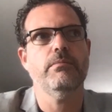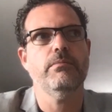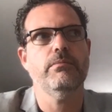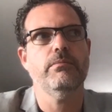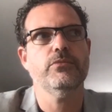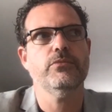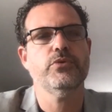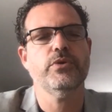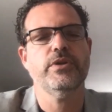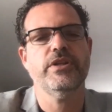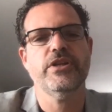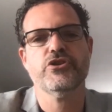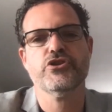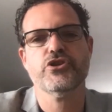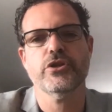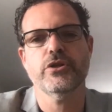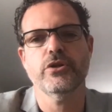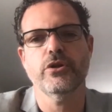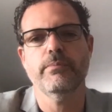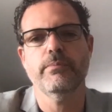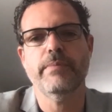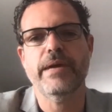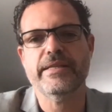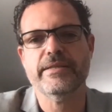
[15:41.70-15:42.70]

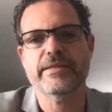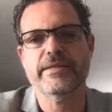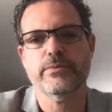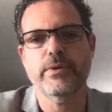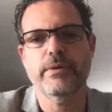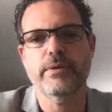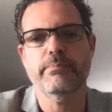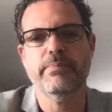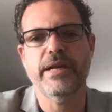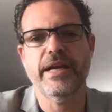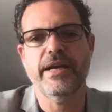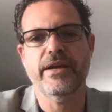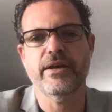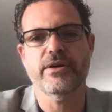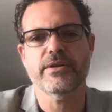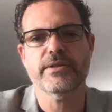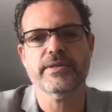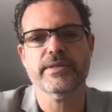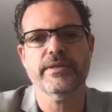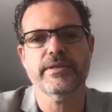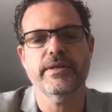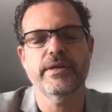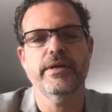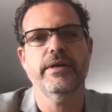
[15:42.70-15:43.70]
traditional mainstream
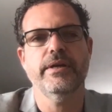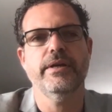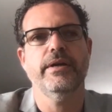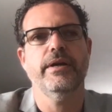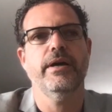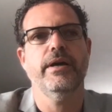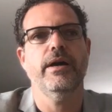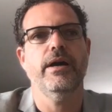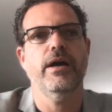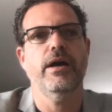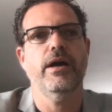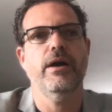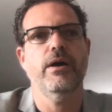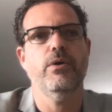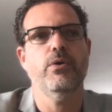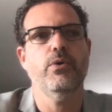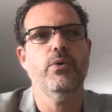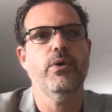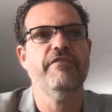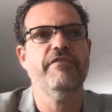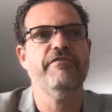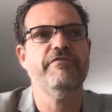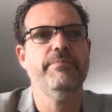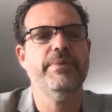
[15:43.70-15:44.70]
players
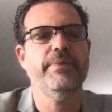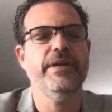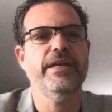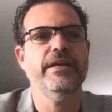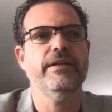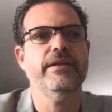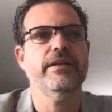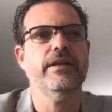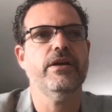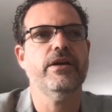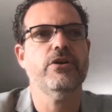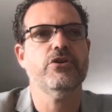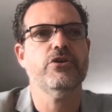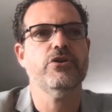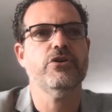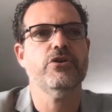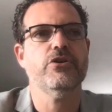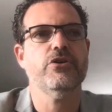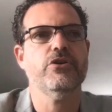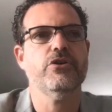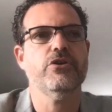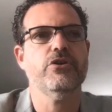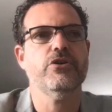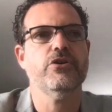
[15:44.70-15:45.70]
who have been
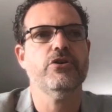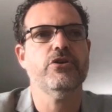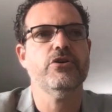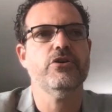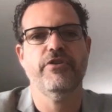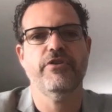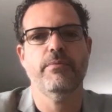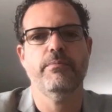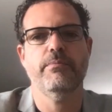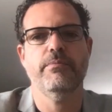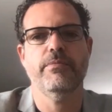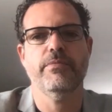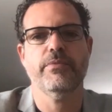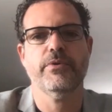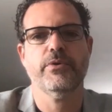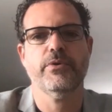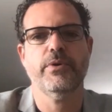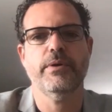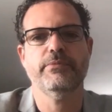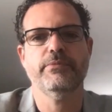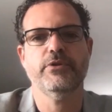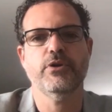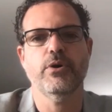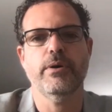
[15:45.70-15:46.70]
shy
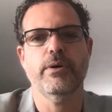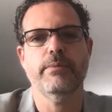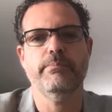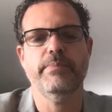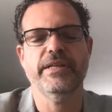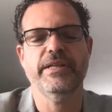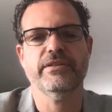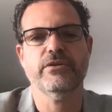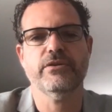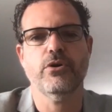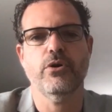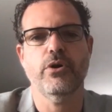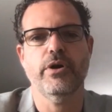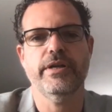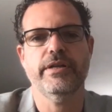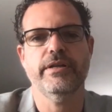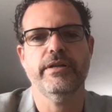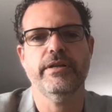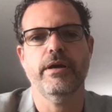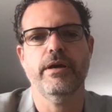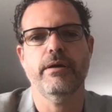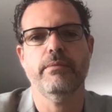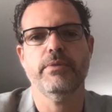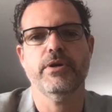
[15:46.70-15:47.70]
from crypto and
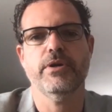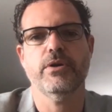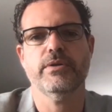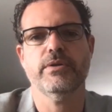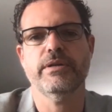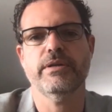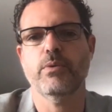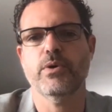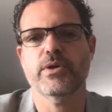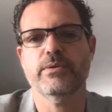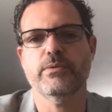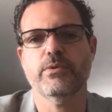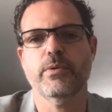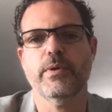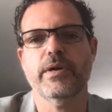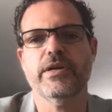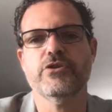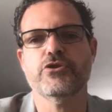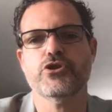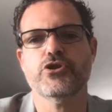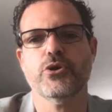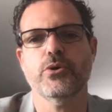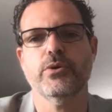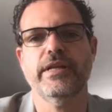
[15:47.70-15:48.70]
Bitcoin because we weren't
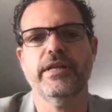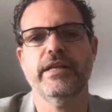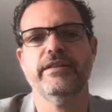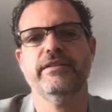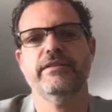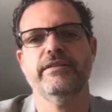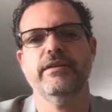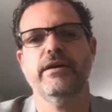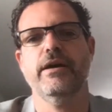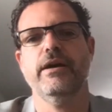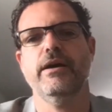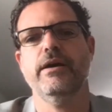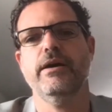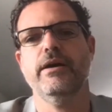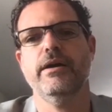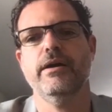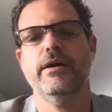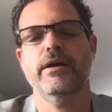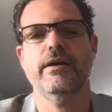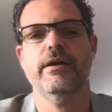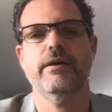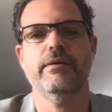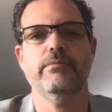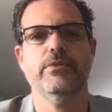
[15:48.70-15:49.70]
sure that
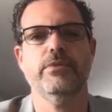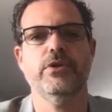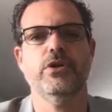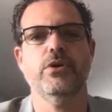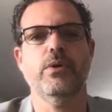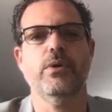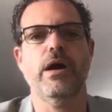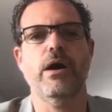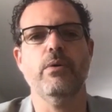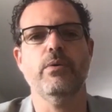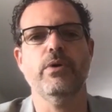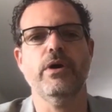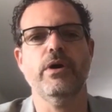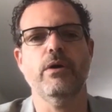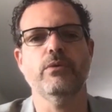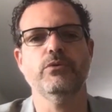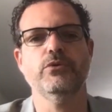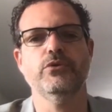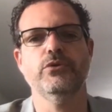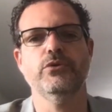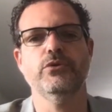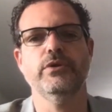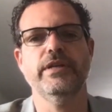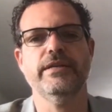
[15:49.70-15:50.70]
how
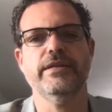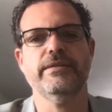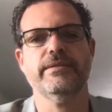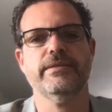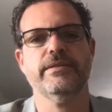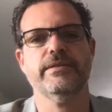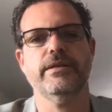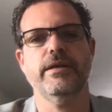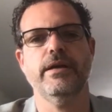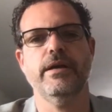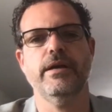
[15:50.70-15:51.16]
to do this